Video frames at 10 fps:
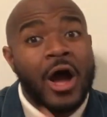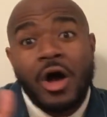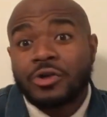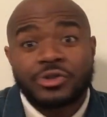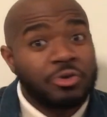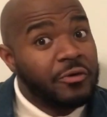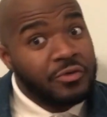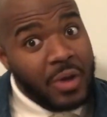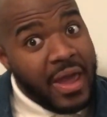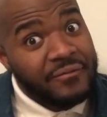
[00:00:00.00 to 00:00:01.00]
Also, if
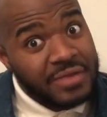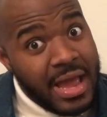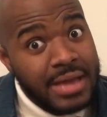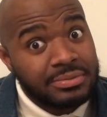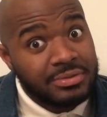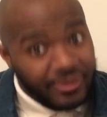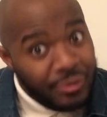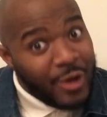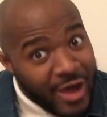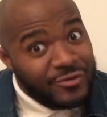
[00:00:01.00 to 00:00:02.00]
you have not
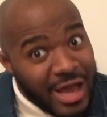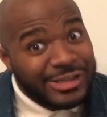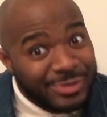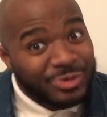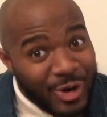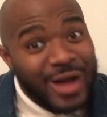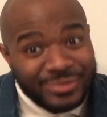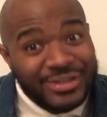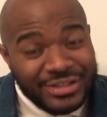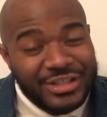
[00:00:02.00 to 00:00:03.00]
subscribed
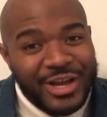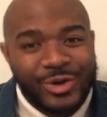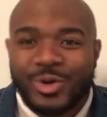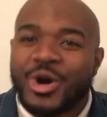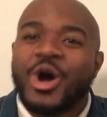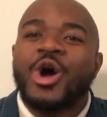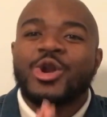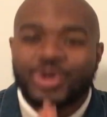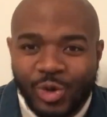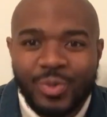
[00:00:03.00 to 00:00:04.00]
to the channel,
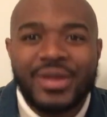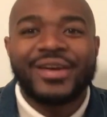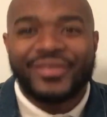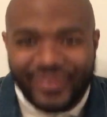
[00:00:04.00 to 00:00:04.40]
do me a